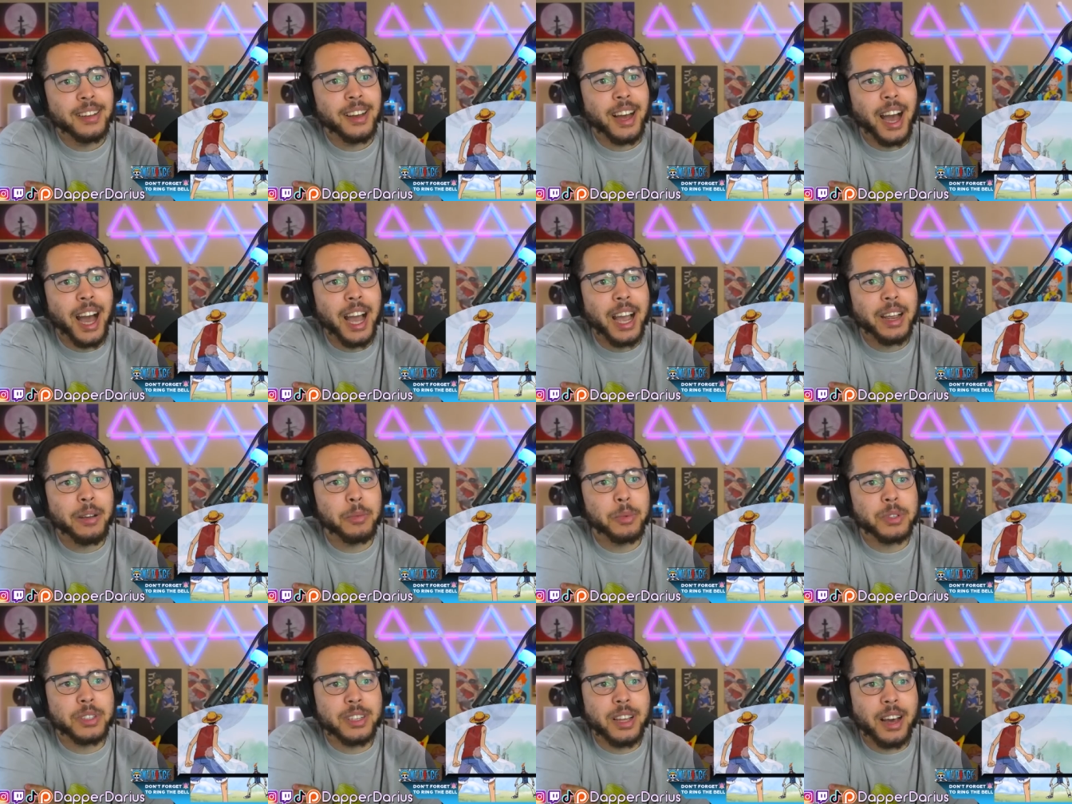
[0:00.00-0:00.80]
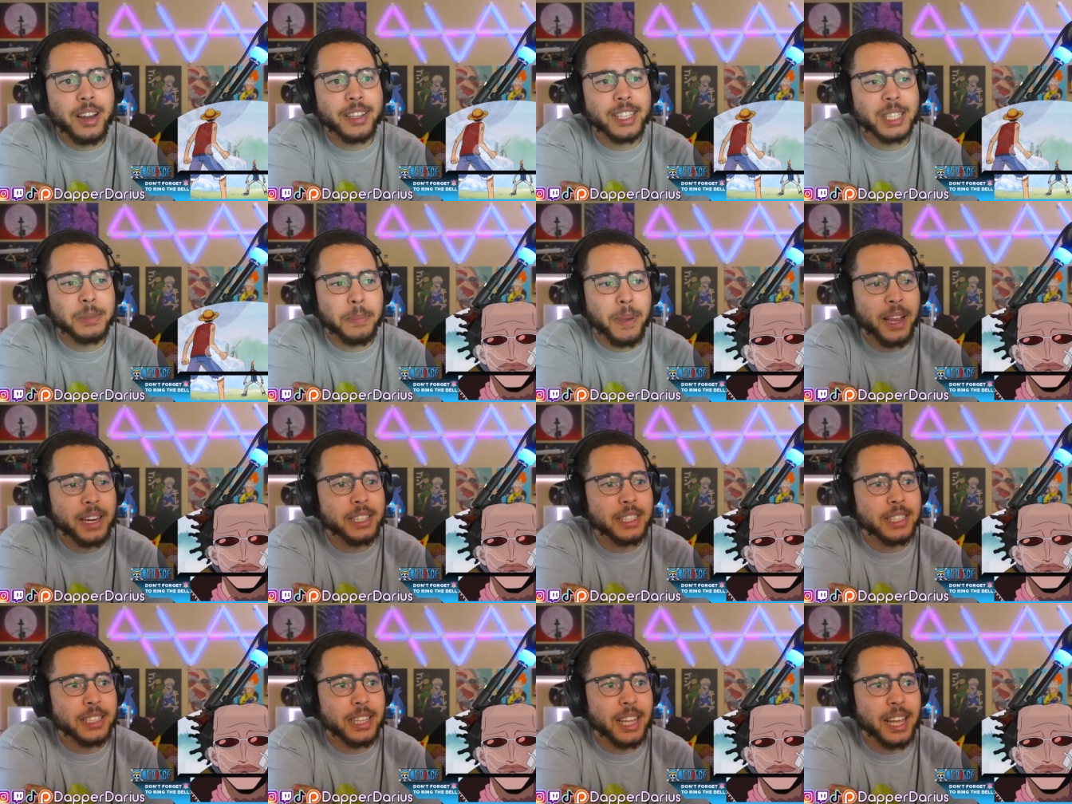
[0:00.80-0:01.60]
I was not
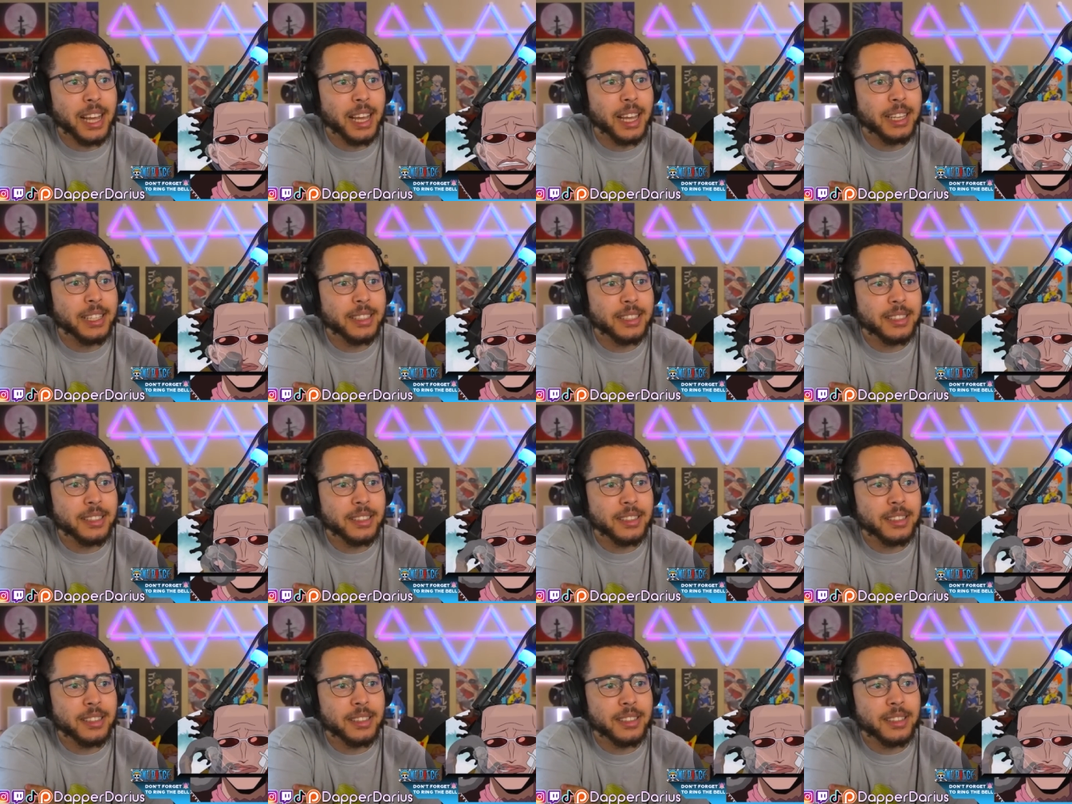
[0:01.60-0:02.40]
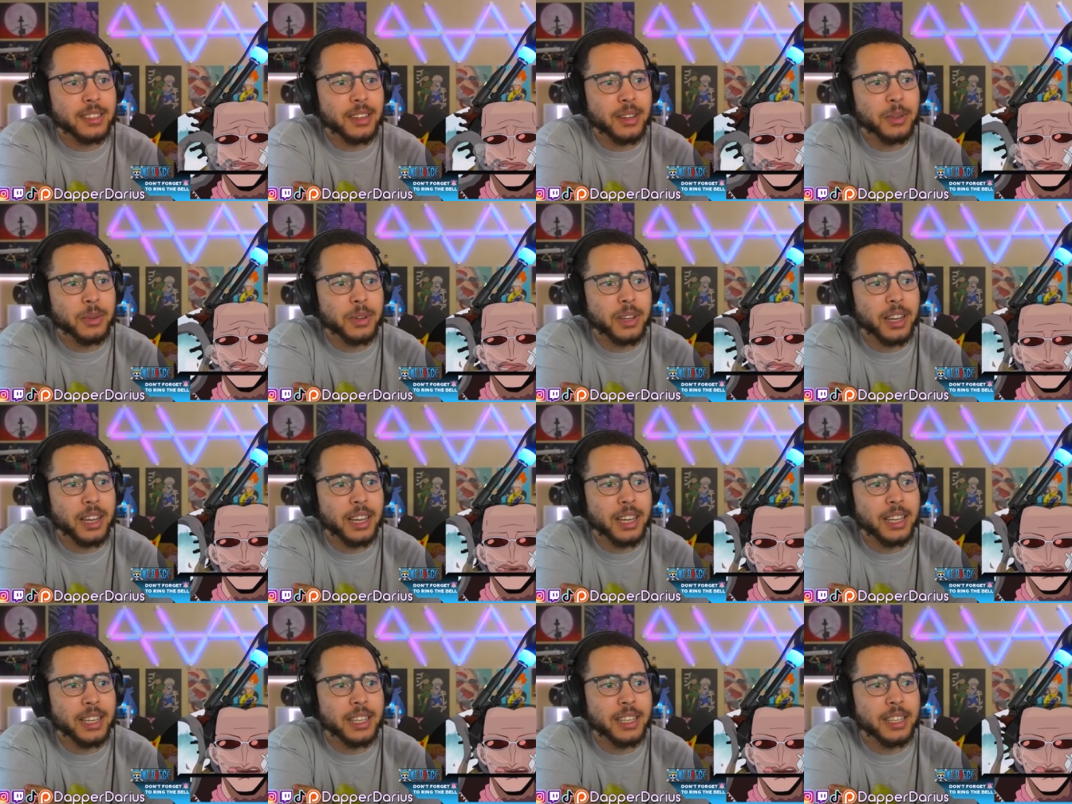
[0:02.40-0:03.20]
expecting that.
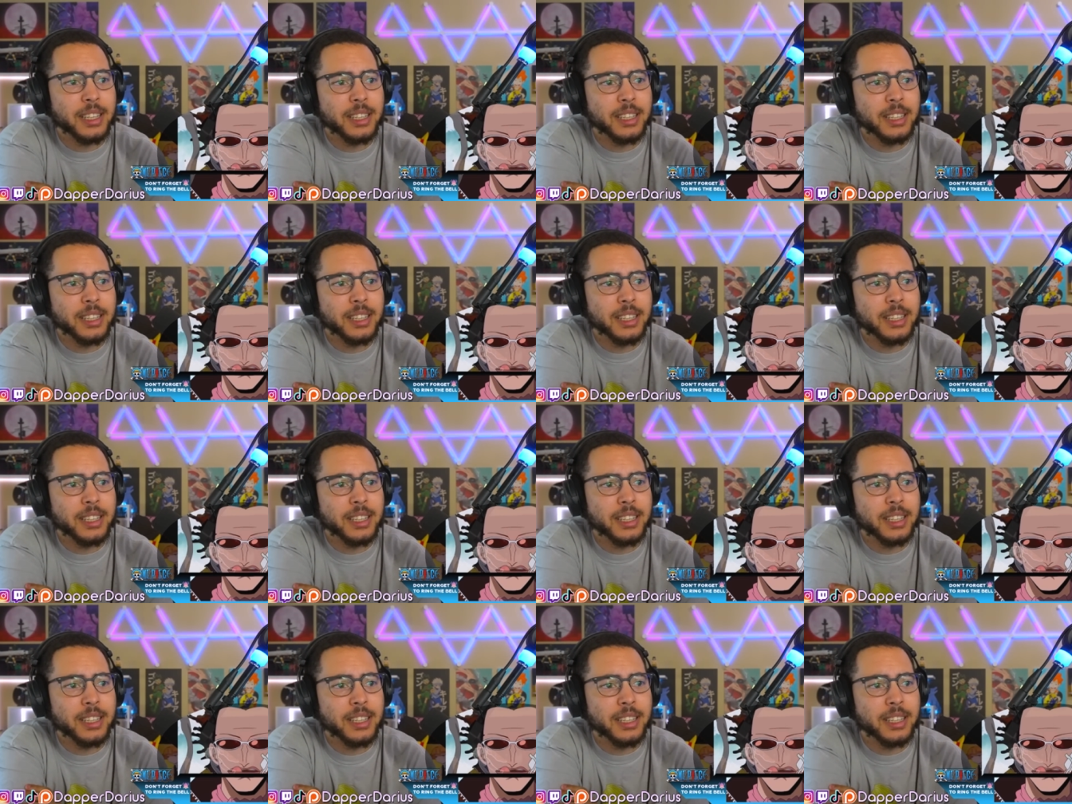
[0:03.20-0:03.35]
Okay.